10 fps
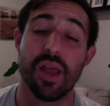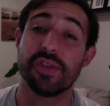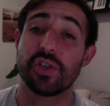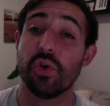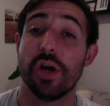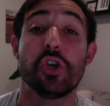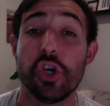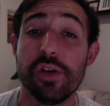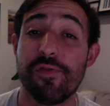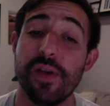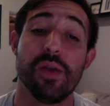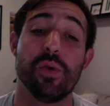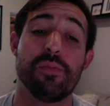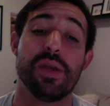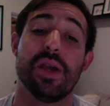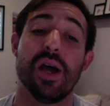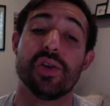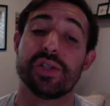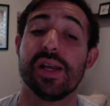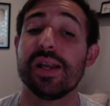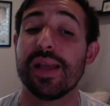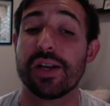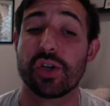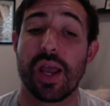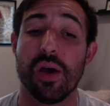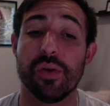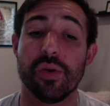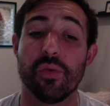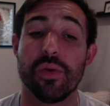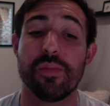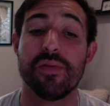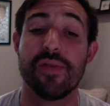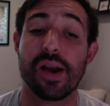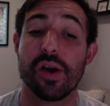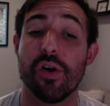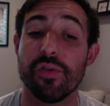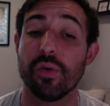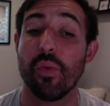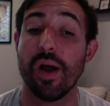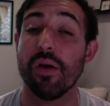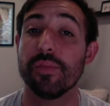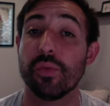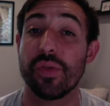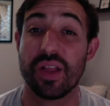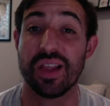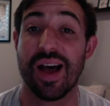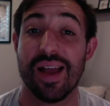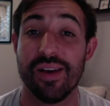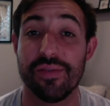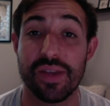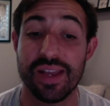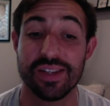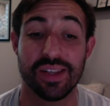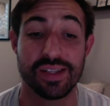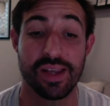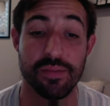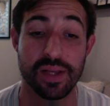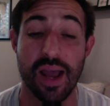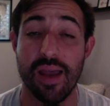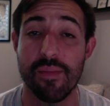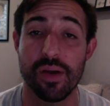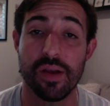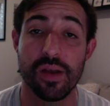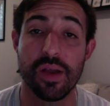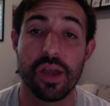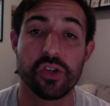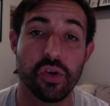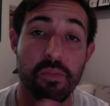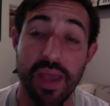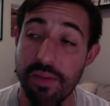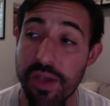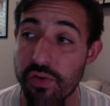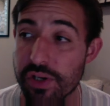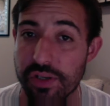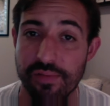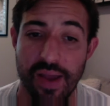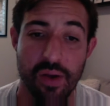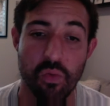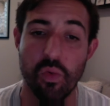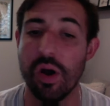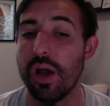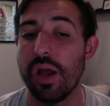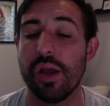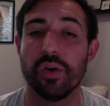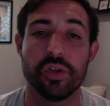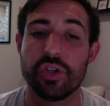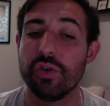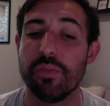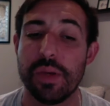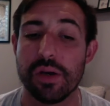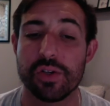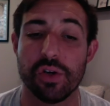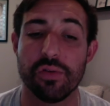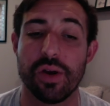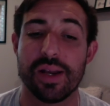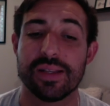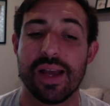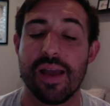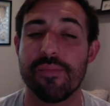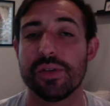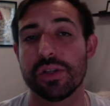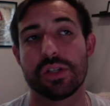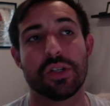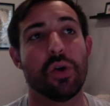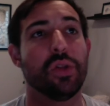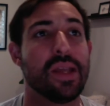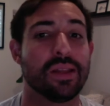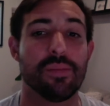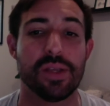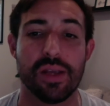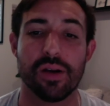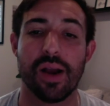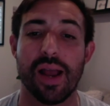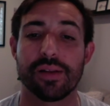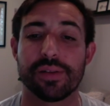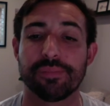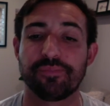And so a good fit would be understanding that child would be very overwhelmed with a lot of kids at the same time. So maybe you just invite one or two peers over at a time to slowly get them to interact.